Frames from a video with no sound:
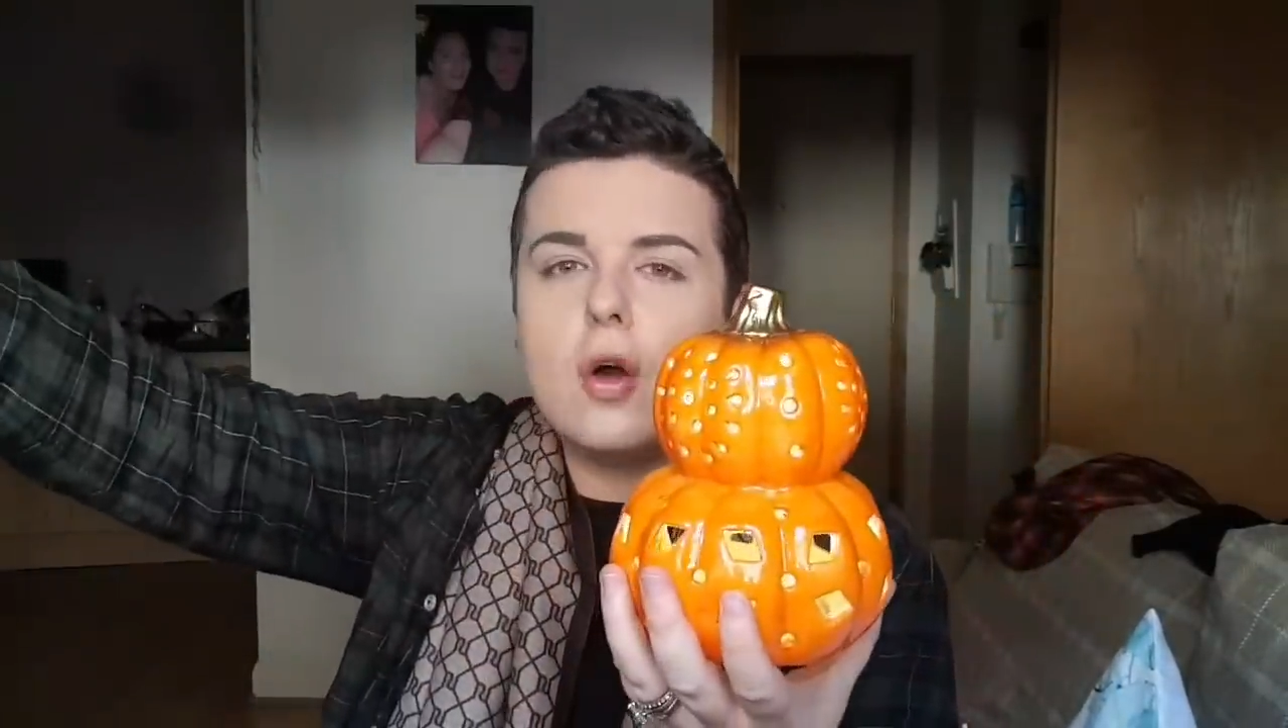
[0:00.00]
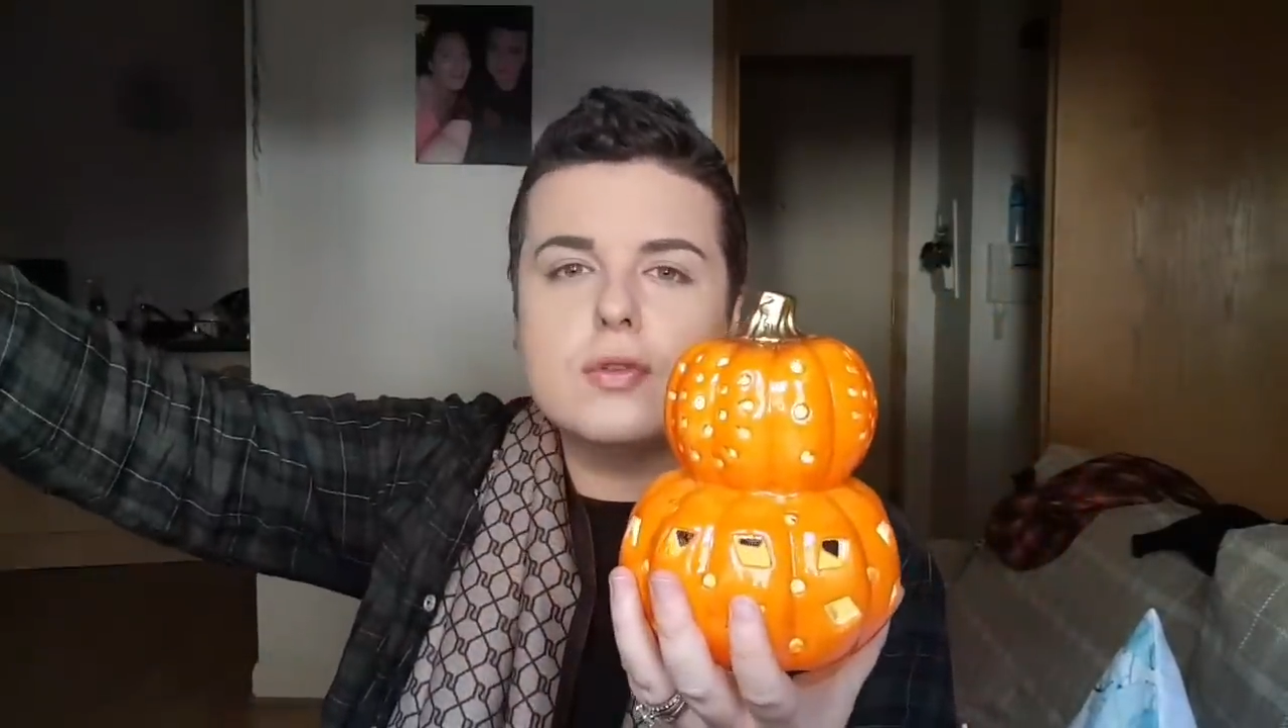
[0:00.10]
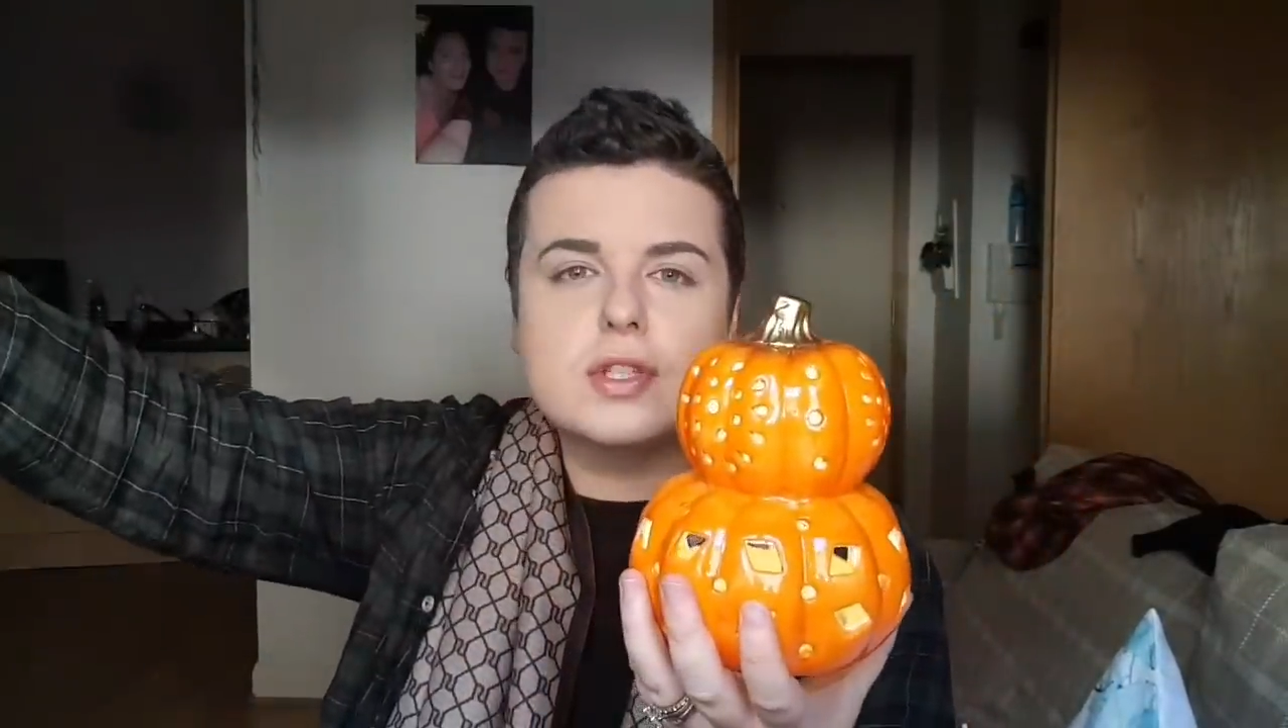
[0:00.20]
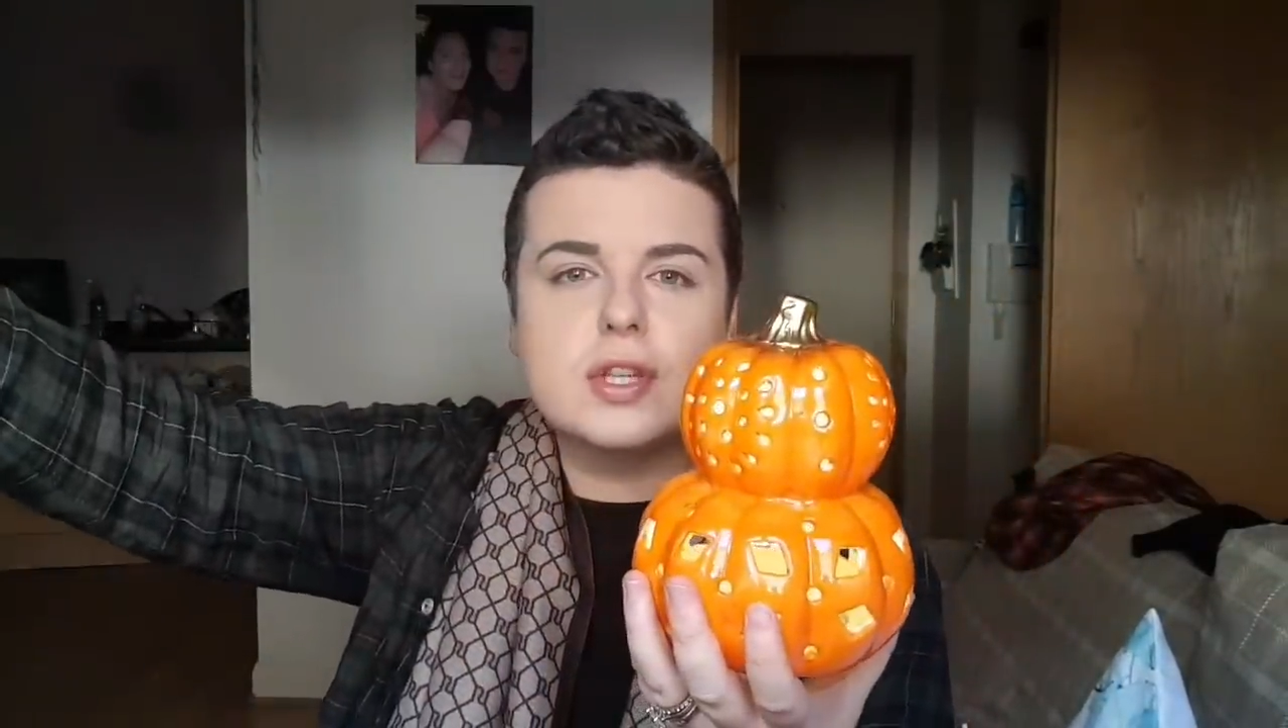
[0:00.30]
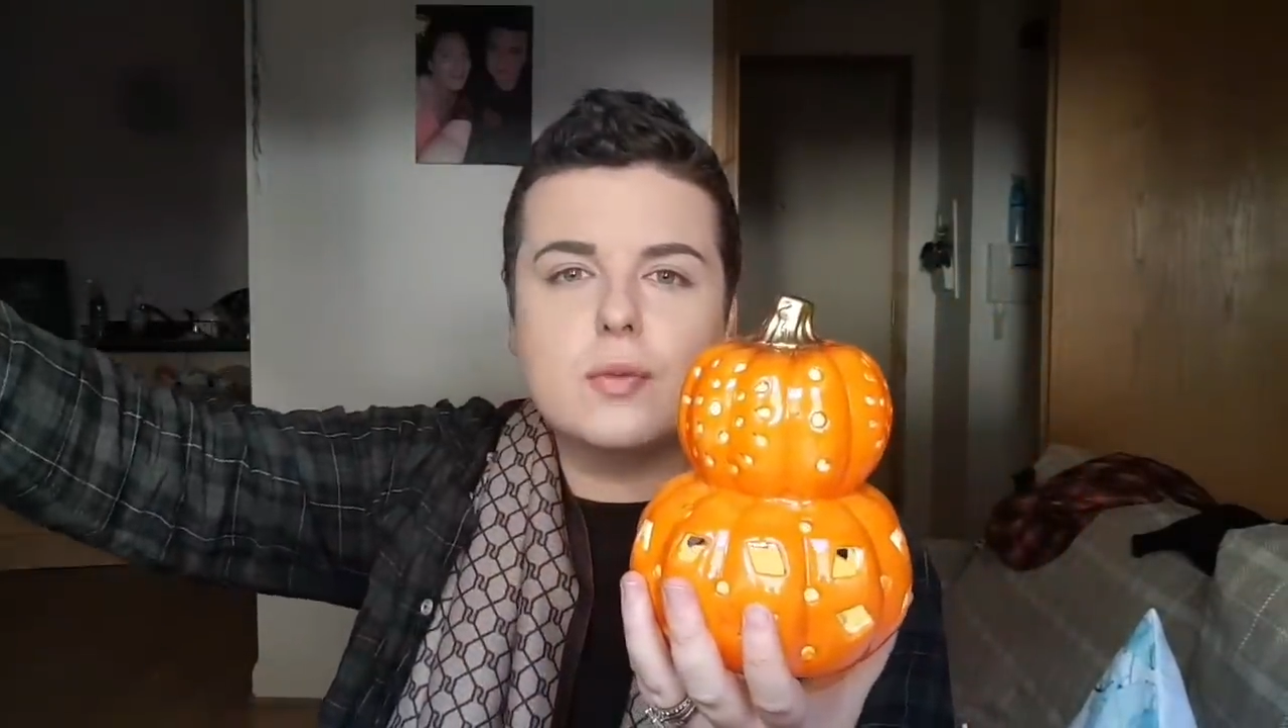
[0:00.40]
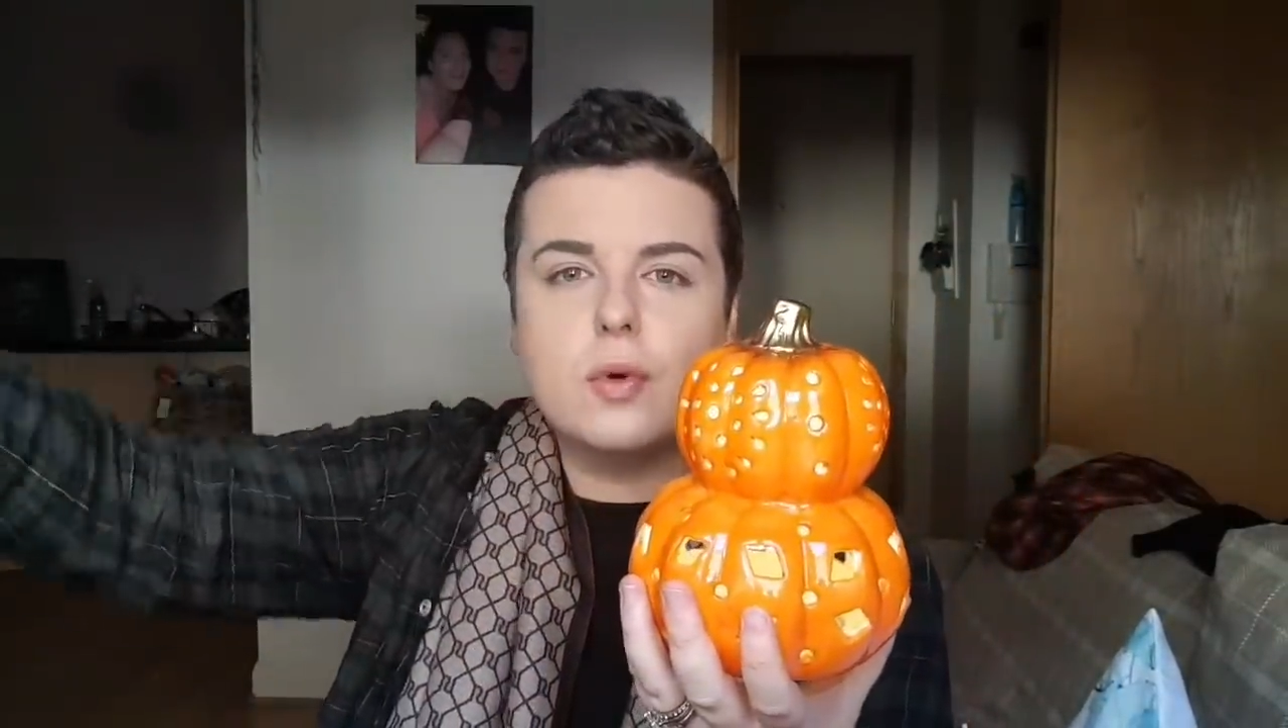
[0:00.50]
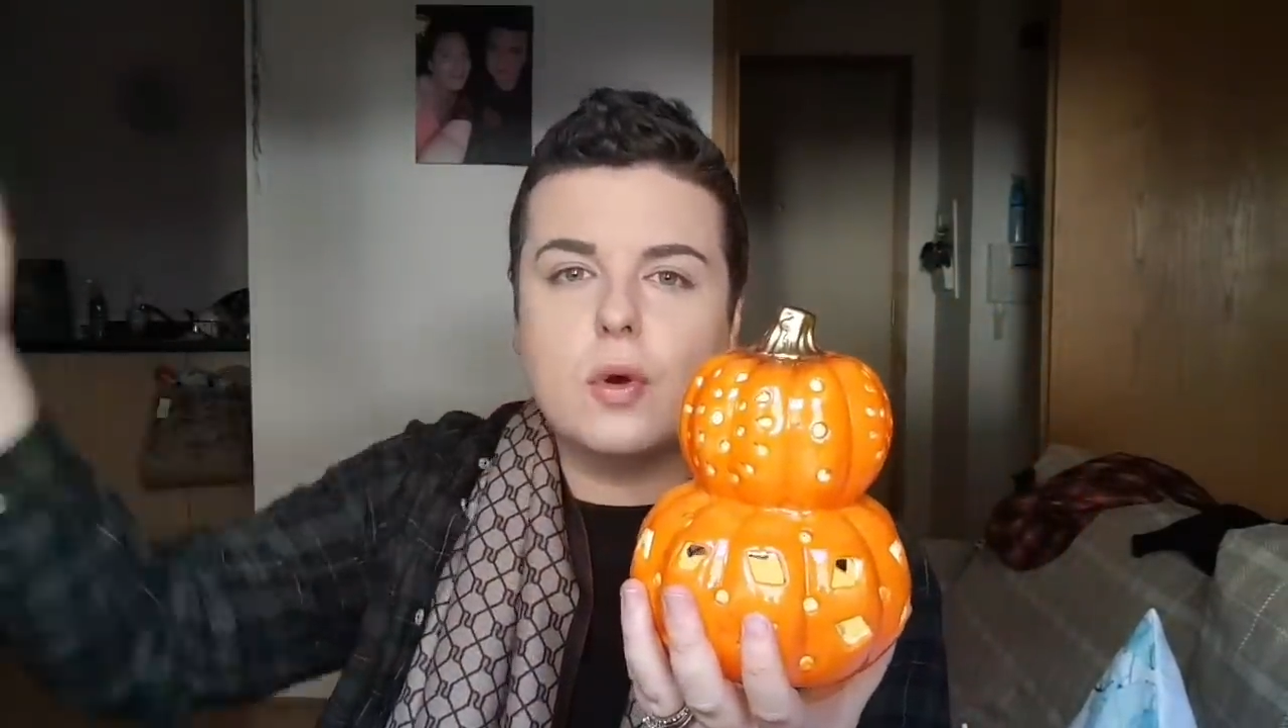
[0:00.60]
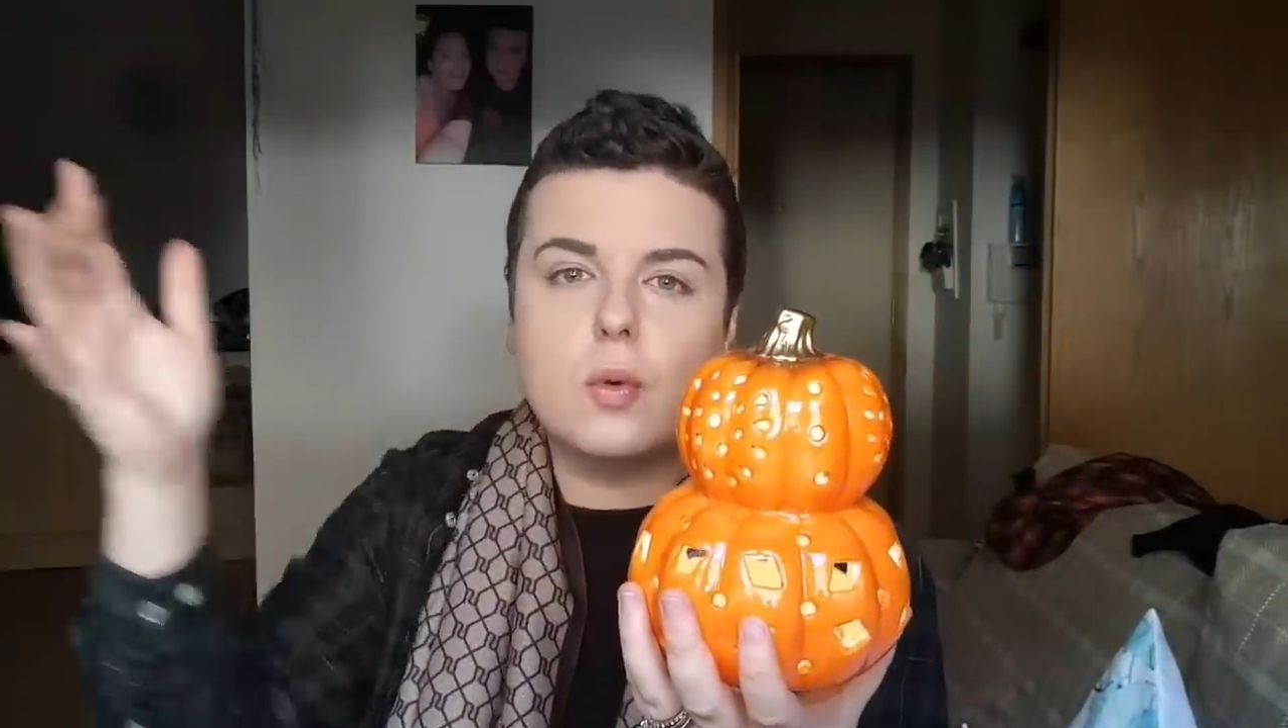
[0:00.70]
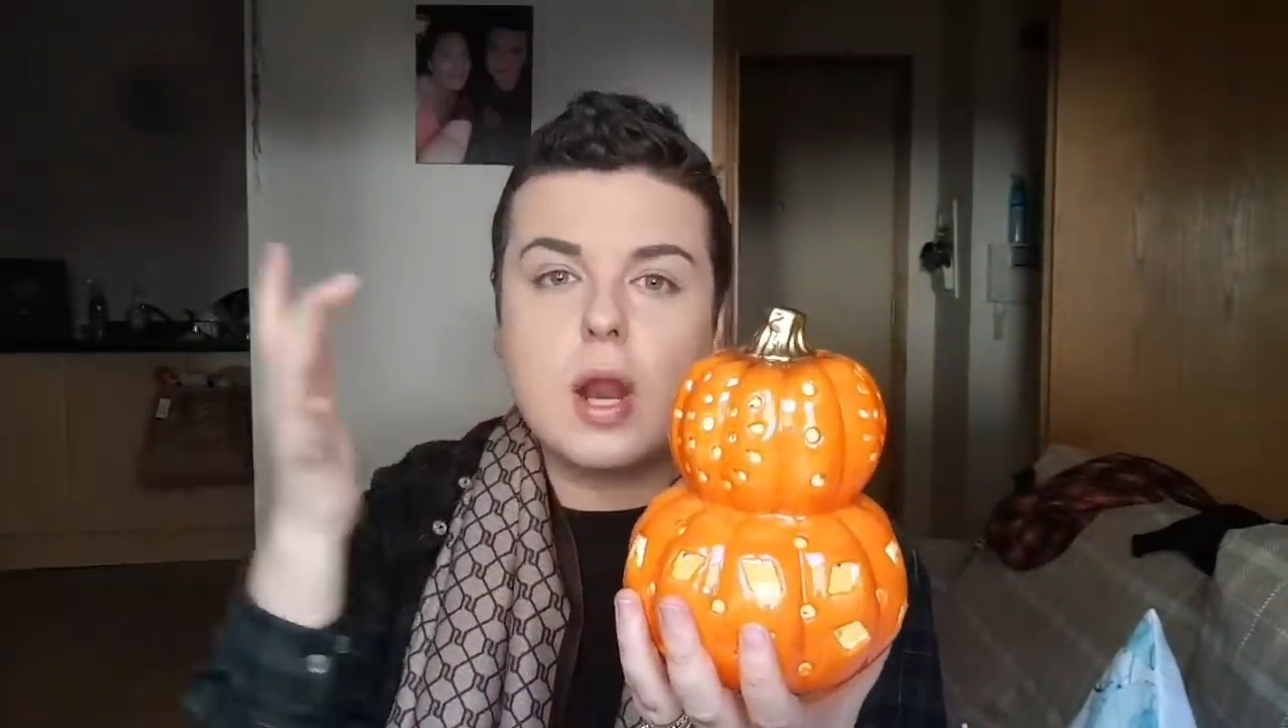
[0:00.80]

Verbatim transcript: onto the wall,